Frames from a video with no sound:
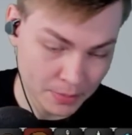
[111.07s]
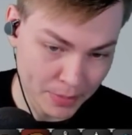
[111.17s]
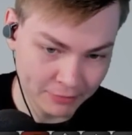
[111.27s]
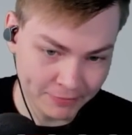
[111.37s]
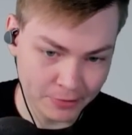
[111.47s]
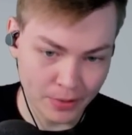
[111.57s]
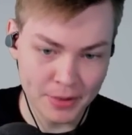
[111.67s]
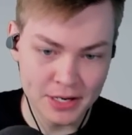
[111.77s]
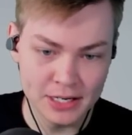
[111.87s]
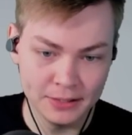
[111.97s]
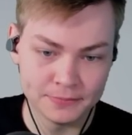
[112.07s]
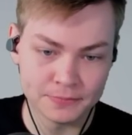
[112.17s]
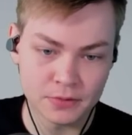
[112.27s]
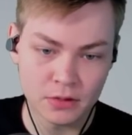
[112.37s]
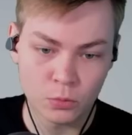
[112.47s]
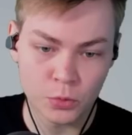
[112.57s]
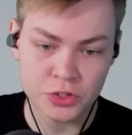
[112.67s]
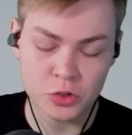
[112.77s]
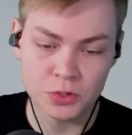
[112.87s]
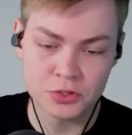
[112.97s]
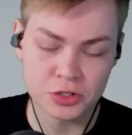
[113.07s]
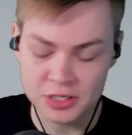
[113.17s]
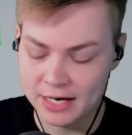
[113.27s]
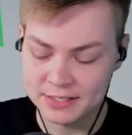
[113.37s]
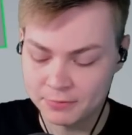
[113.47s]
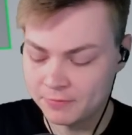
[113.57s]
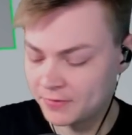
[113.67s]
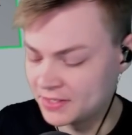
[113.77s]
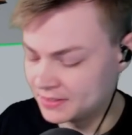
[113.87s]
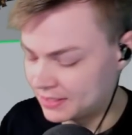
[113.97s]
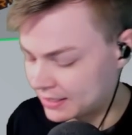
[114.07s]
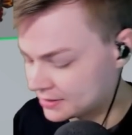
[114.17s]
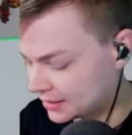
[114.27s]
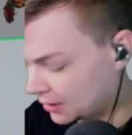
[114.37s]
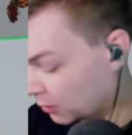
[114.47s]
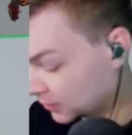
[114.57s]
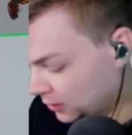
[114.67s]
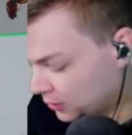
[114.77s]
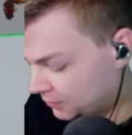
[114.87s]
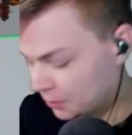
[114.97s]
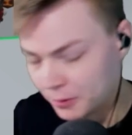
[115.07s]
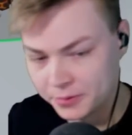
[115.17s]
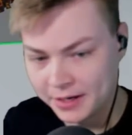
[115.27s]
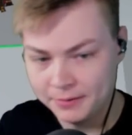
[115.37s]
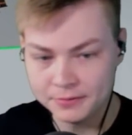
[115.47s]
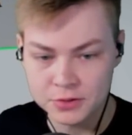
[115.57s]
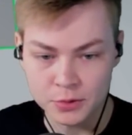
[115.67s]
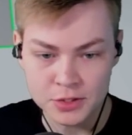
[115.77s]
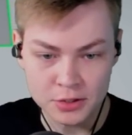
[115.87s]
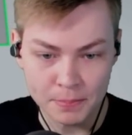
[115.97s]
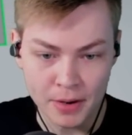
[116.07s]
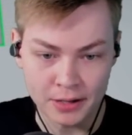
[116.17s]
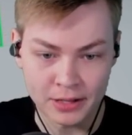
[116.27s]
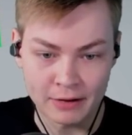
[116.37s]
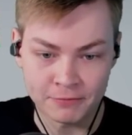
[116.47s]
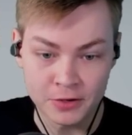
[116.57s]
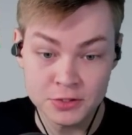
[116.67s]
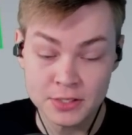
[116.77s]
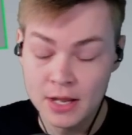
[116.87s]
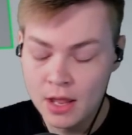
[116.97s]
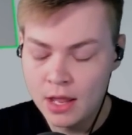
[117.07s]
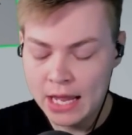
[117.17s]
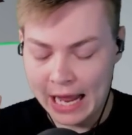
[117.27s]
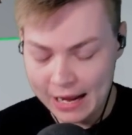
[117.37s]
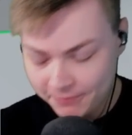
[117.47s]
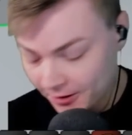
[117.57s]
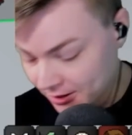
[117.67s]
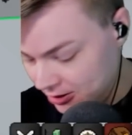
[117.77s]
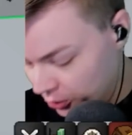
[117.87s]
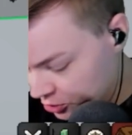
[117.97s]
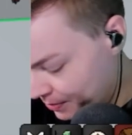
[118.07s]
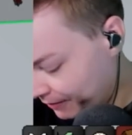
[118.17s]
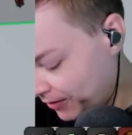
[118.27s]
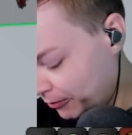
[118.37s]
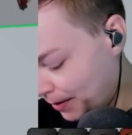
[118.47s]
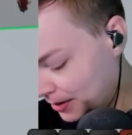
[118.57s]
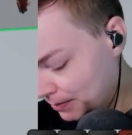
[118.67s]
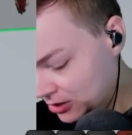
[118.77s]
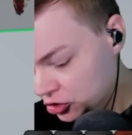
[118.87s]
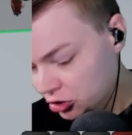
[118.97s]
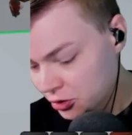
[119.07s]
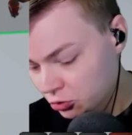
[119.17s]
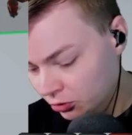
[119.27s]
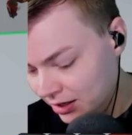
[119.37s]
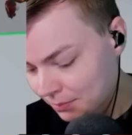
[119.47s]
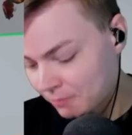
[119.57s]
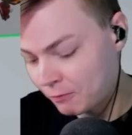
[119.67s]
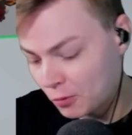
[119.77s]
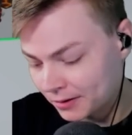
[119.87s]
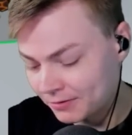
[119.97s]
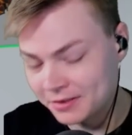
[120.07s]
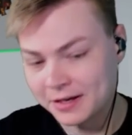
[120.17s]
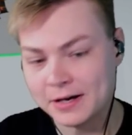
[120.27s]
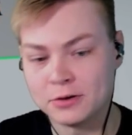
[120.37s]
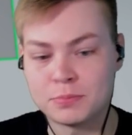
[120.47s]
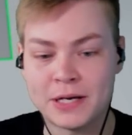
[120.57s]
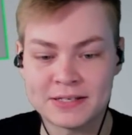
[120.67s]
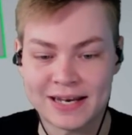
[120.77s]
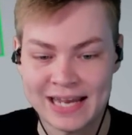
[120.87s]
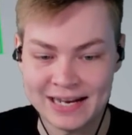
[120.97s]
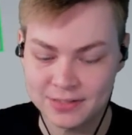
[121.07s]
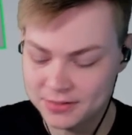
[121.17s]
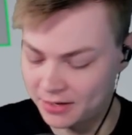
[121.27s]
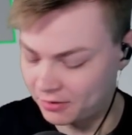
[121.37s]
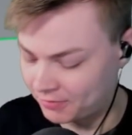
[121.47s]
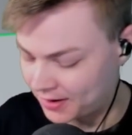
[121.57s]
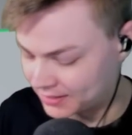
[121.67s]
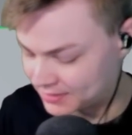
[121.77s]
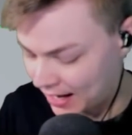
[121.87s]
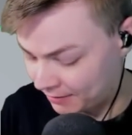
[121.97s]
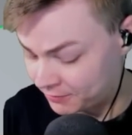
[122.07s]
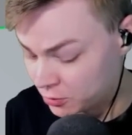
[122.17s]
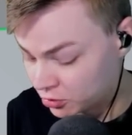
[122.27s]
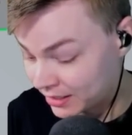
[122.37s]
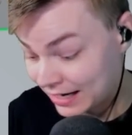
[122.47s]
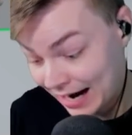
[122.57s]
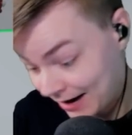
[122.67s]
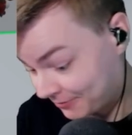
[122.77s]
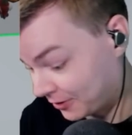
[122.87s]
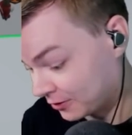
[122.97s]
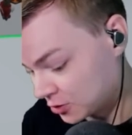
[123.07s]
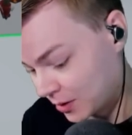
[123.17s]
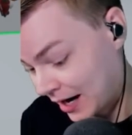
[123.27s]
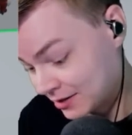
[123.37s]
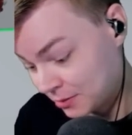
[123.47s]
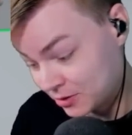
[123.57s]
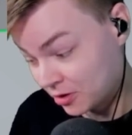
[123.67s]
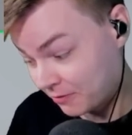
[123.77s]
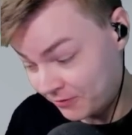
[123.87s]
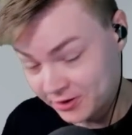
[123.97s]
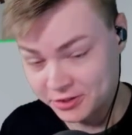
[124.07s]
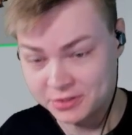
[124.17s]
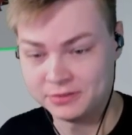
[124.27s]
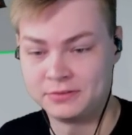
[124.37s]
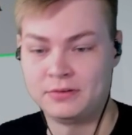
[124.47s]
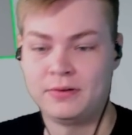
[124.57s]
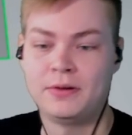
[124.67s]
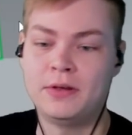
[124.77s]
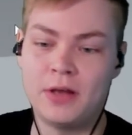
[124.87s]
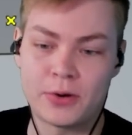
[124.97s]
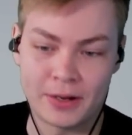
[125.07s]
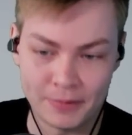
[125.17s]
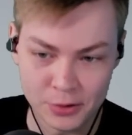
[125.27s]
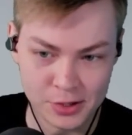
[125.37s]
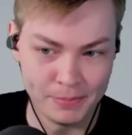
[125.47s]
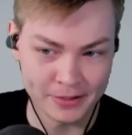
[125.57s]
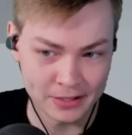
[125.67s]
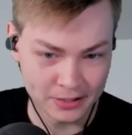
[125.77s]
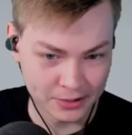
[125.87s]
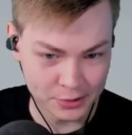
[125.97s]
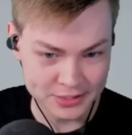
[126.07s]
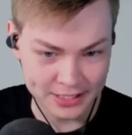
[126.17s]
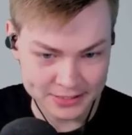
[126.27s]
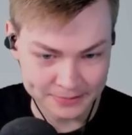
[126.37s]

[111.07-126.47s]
Menophyte Remedy restores your stats every 15 seconds like an overload if you're brewed down. So it's good to pot that first. If you're going to use Menophyte Remedy, make sure you drink it before everything else because it cancels out Divines if you drink it after. So it has to be drunk first. Okay. Are you good, Sax?